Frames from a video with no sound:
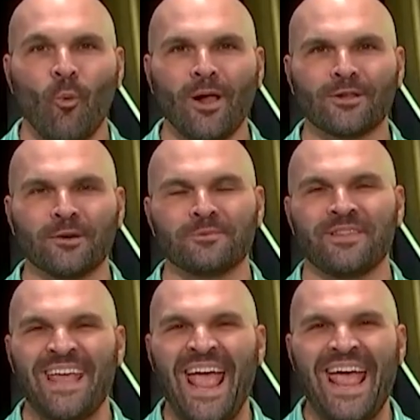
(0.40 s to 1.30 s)
Welcome
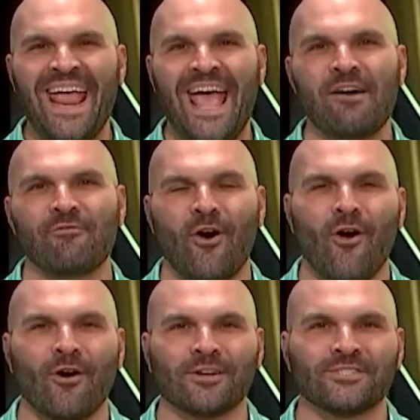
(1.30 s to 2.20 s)
to the
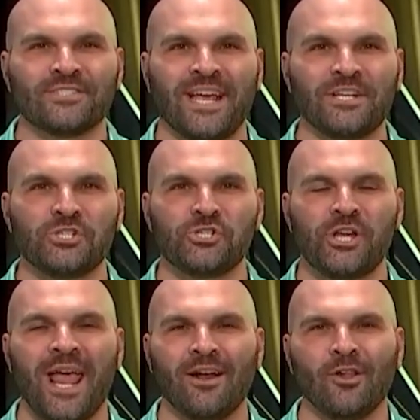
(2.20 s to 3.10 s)
AFR Saints
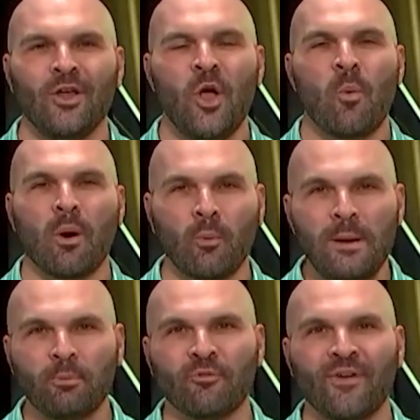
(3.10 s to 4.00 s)
channel, where
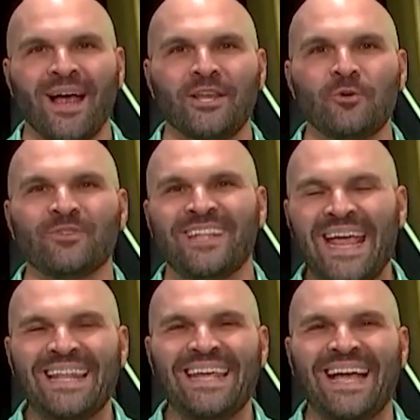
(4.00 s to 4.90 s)
we provide you
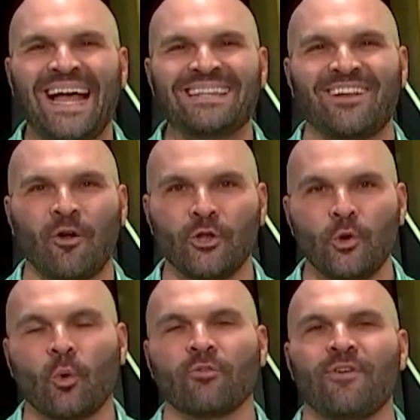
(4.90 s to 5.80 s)
daily content on
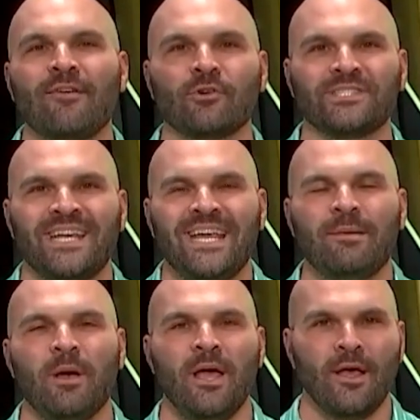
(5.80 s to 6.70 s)
your favorite
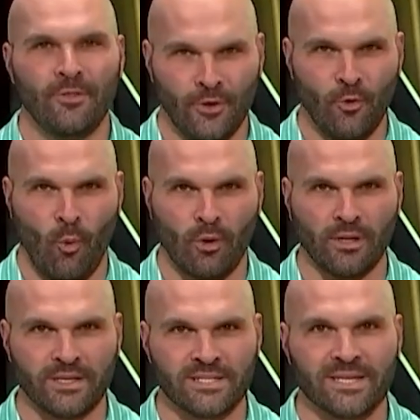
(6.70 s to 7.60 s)
team, the New
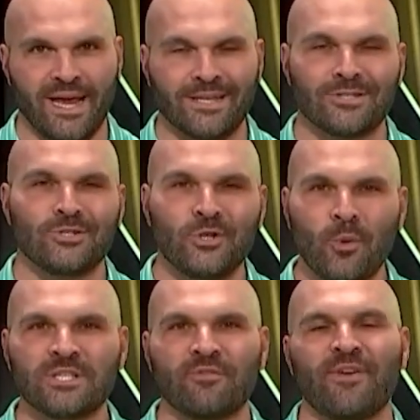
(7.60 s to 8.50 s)
Orleans Saints.
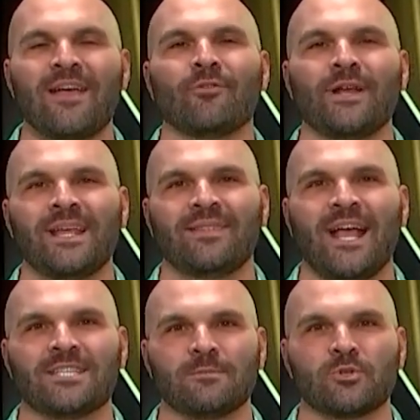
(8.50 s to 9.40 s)
Do us a favor and hit
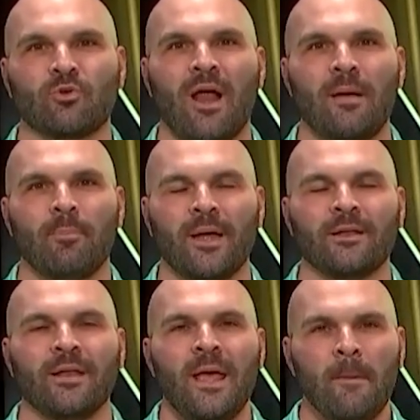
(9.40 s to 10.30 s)
that subscribe
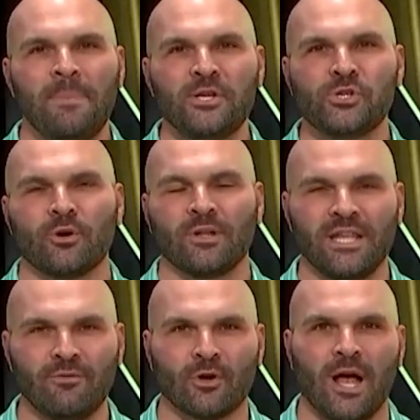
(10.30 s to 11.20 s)
button. Be sure to
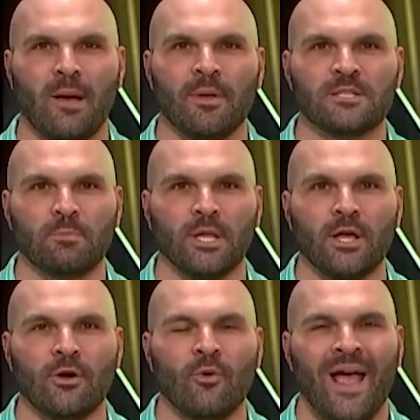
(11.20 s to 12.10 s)
leave your comments
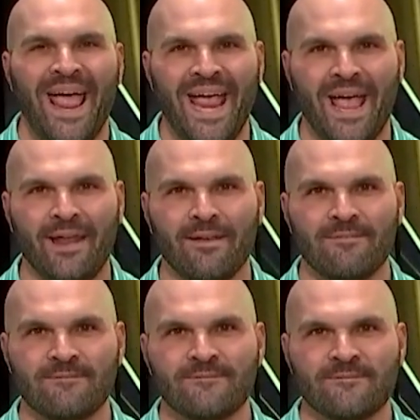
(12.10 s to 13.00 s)
below and
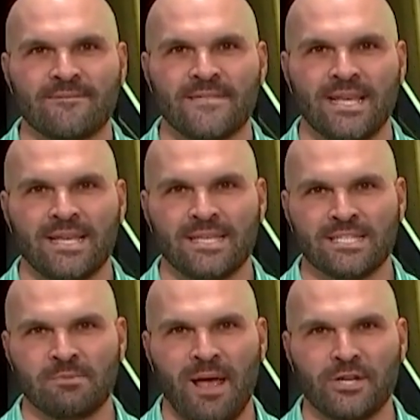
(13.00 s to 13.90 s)

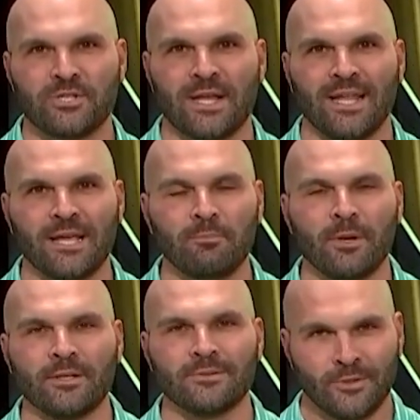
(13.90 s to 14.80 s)
smash that like
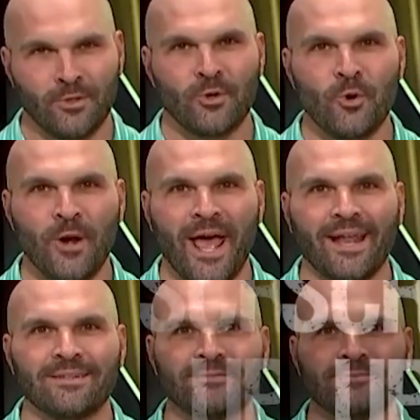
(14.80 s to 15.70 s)
button. Who dat?